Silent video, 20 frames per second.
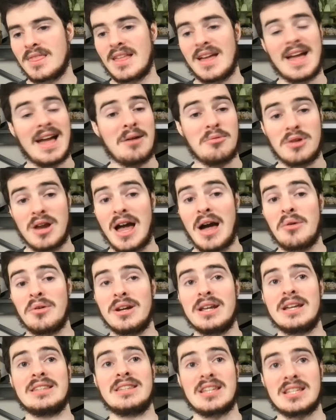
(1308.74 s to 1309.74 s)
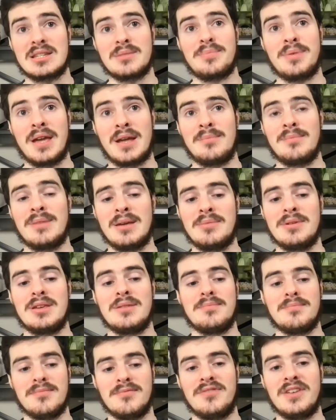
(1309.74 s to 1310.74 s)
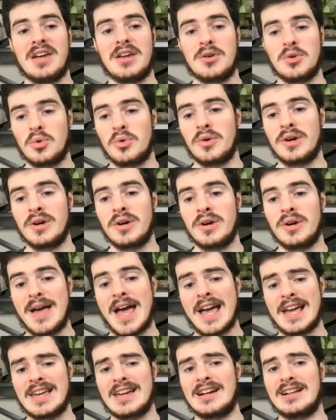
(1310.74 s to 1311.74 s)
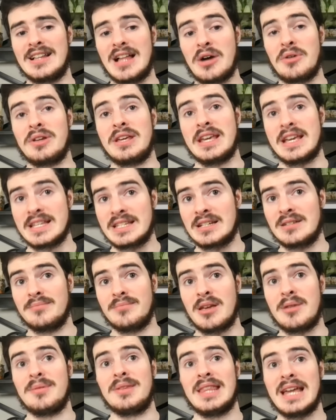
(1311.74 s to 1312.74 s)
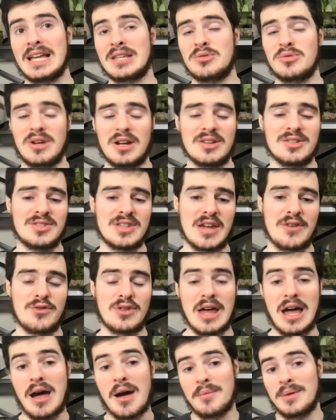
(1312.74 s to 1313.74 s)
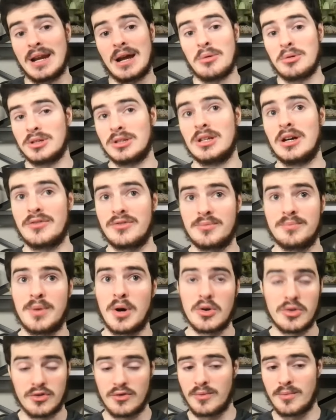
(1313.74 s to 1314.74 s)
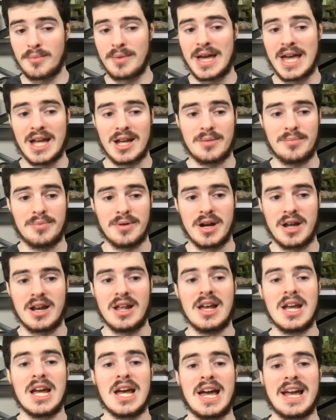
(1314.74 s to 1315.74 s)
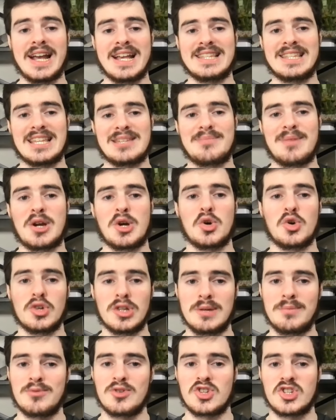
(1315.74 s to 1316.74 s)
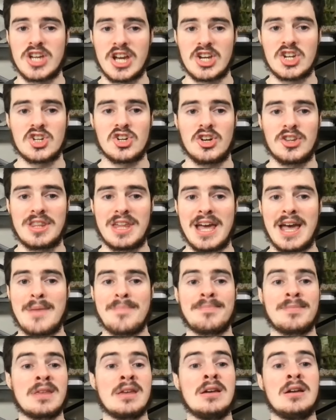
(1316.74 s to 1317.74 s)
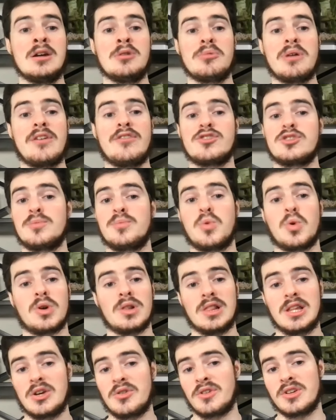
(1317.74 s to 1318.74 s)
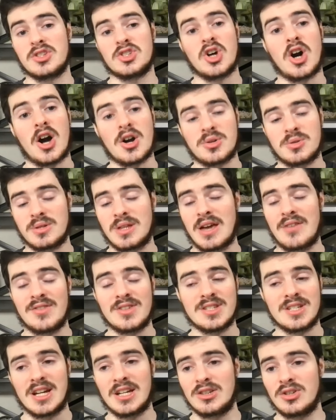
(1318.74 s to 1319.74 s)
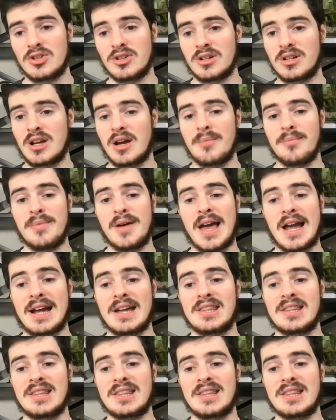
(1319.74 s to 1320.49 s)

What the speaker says: I would anticipate maybe Van Noy is back and Clowney isn't. Maybe that's what I'll say for that. I mean, I would love both of them back, but I guess that's my early projection on that. Ravens reportedly are in talks with Kevin Zeitler to come back.